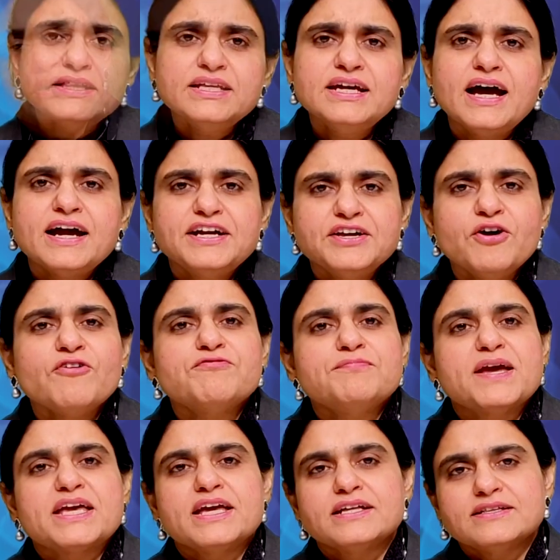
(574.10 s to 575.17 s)
the idea of
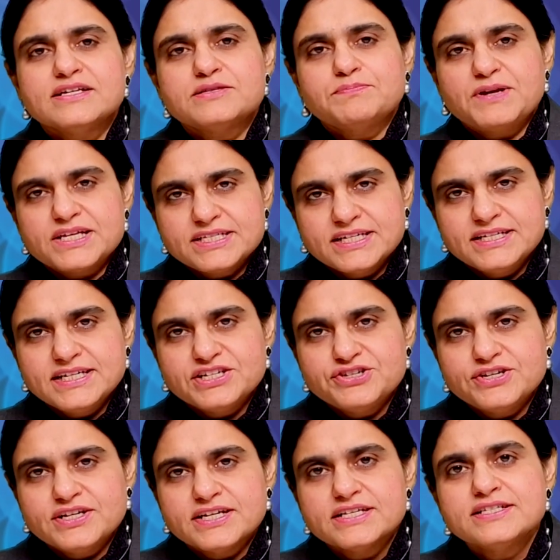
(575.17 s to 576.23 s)
making this
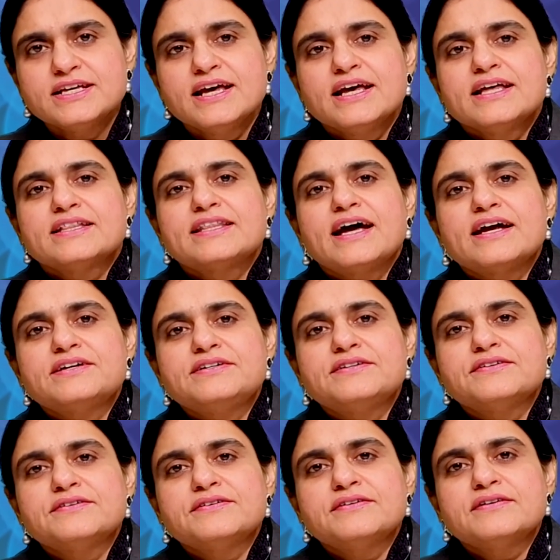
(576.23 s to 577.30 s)
presentation is that
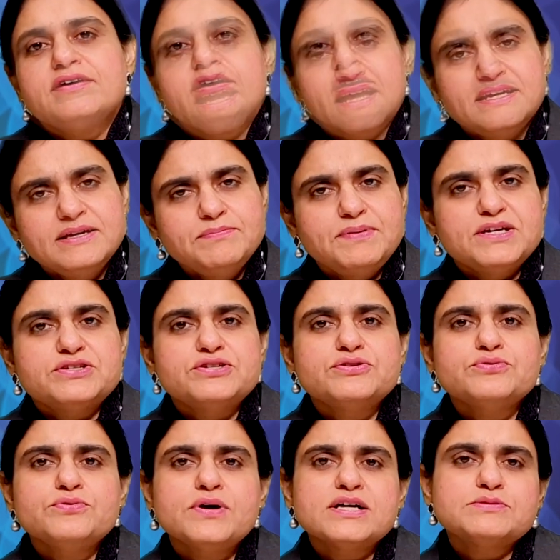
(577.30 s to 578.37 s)
any
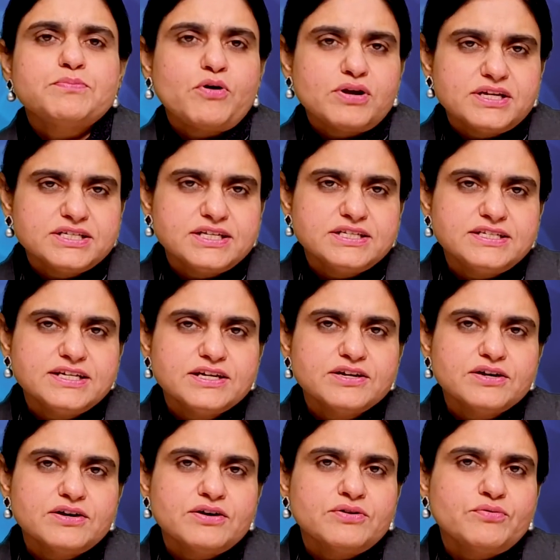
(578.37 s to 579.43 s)
patient who has
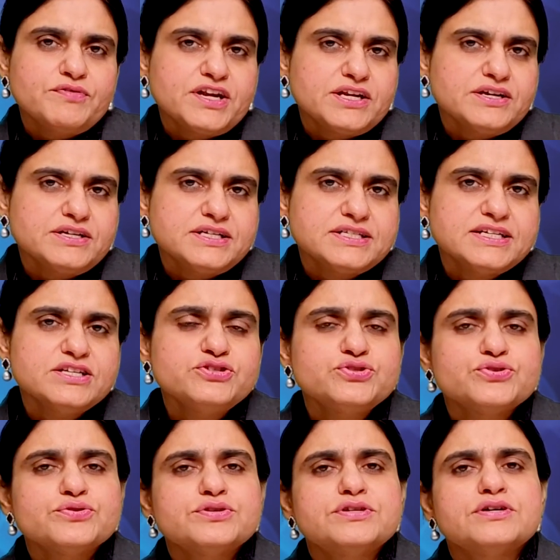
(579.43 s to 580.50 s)
polycystic ovarian disease
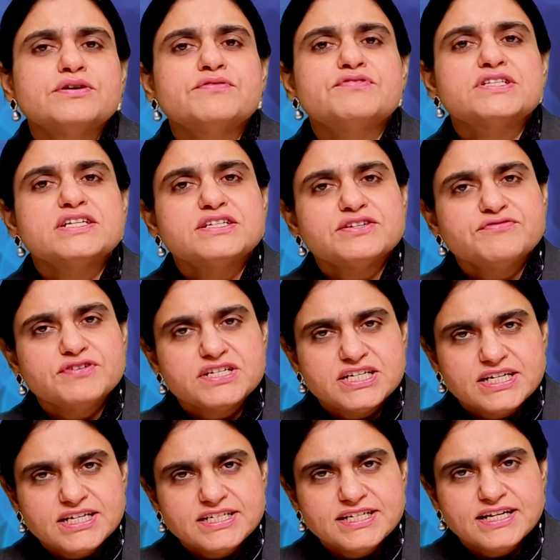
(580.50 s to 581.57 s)
should visit a
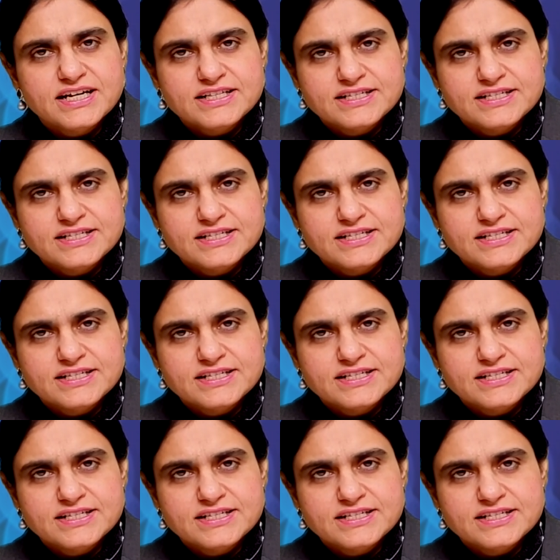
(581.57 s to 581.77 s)
fertility